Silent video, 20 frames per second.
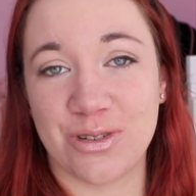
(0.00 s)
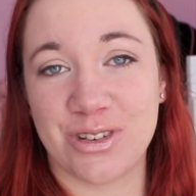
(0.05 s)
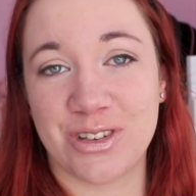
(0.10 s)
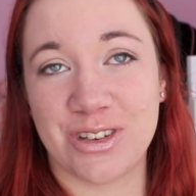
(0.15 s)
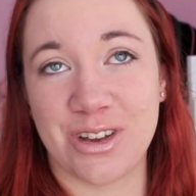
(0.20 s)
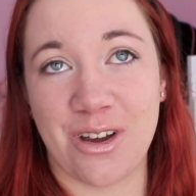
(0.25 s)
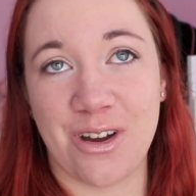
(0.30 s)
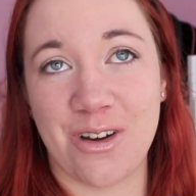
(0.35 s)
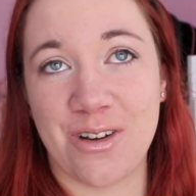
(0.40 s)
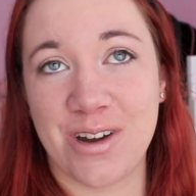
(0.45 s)

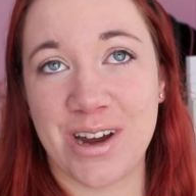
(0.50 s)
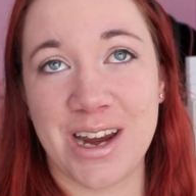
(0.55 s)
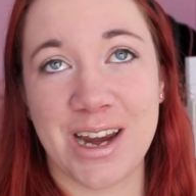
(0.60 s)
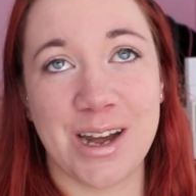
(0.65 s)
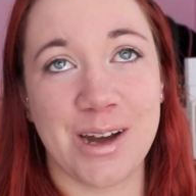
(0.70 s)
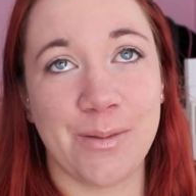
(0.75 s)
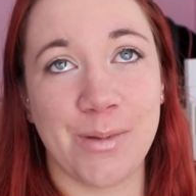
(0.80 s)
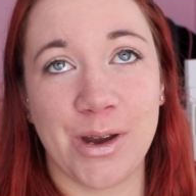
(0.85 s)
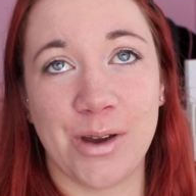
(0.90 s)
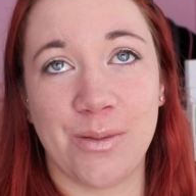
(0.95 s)
So
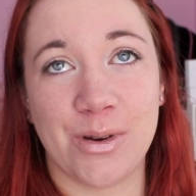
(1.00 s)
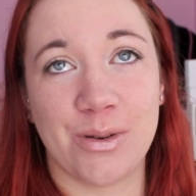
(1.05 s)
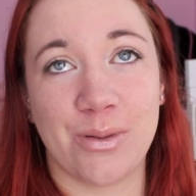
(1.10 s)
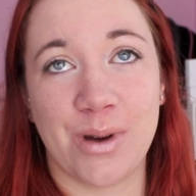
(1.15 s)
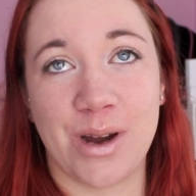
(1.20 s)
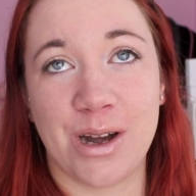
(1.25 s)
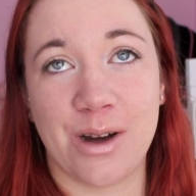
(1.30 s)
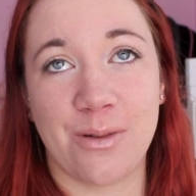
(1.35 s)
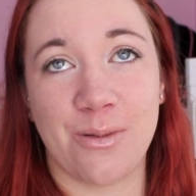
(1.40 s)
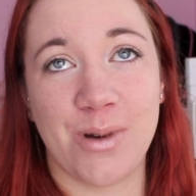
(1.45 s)
anywhere
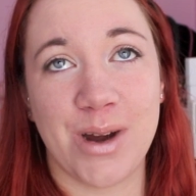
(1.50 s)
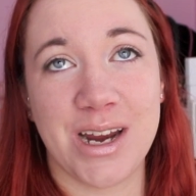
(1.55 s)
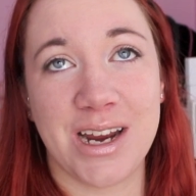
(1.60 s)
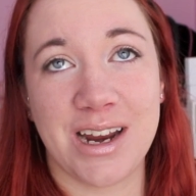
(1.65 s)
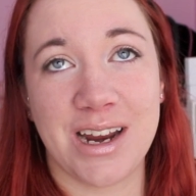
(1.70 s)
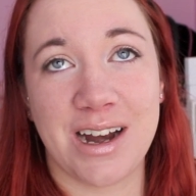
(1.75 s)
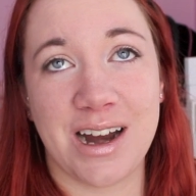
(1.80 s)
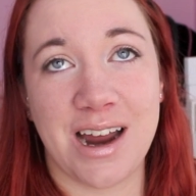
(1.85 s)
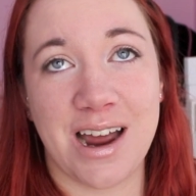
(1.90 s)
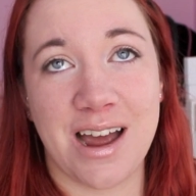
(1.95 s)
between a
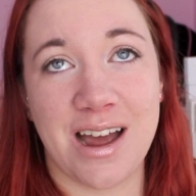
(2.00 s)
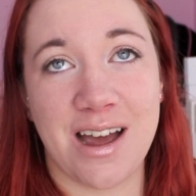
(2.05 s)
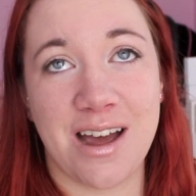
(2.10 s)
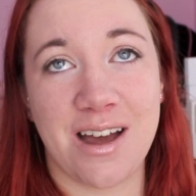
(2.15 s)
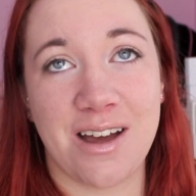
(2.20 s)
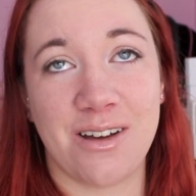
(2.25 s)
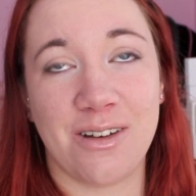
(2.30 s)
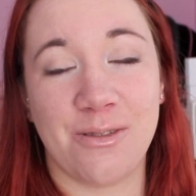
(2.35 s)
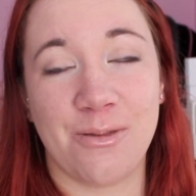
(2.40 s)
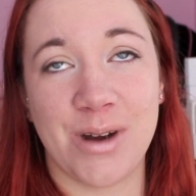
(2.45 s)
week and a
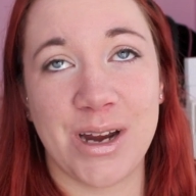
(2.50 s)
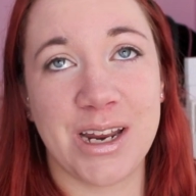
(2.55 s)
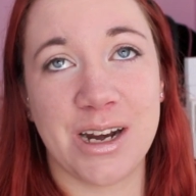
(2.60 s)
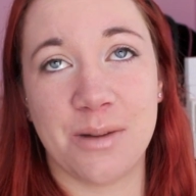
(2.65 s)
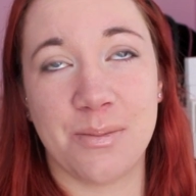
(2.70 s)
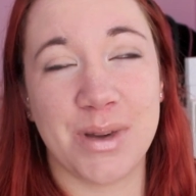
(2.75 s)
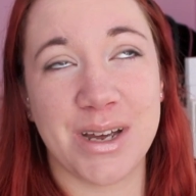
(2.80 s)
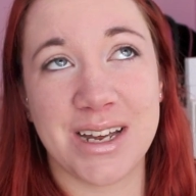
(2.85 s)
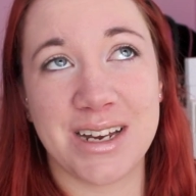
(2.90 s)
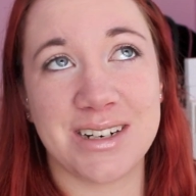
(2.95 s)
half, week and
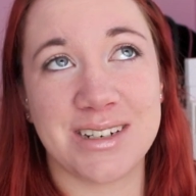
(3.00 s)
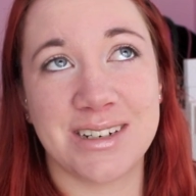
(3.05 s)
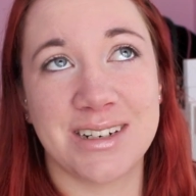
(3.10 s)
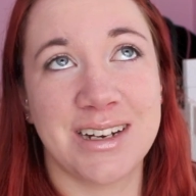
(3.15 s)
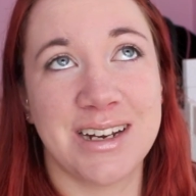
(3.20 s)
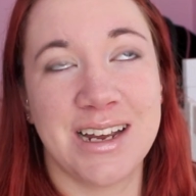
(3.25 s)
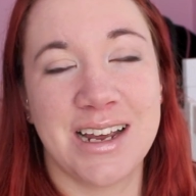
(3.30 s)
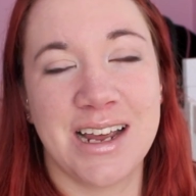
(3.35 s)
a bit,